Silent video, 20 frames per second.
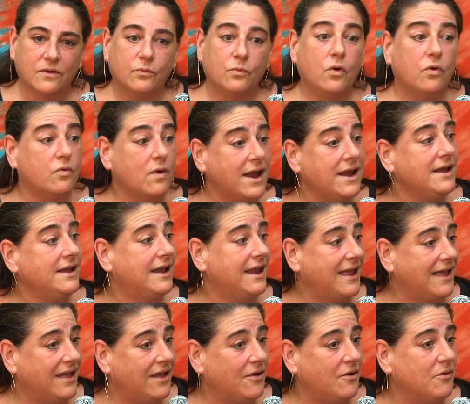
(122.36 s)
Well, right
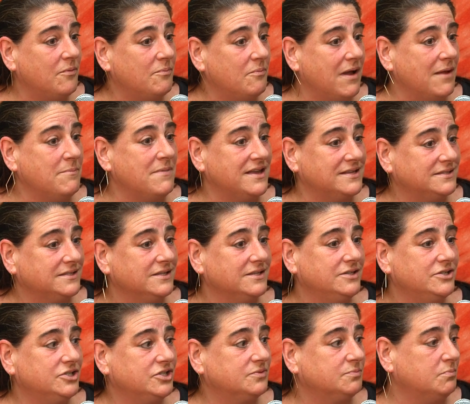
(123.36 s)
now, my
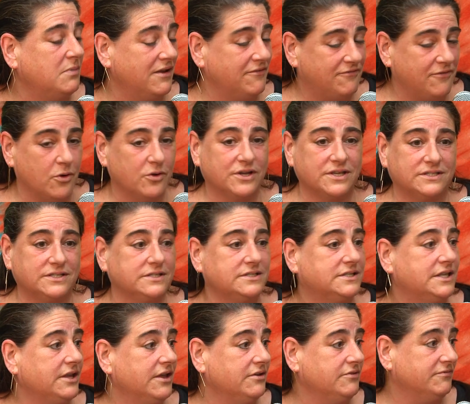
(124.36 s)
message, my focus is
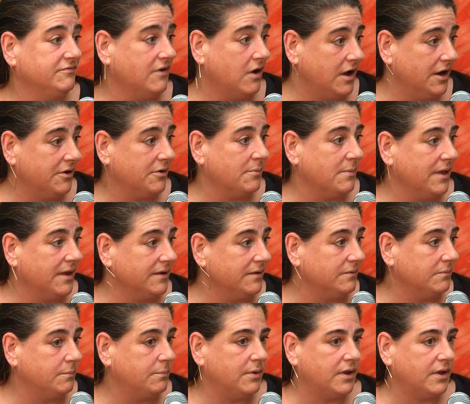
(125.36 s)
the environment,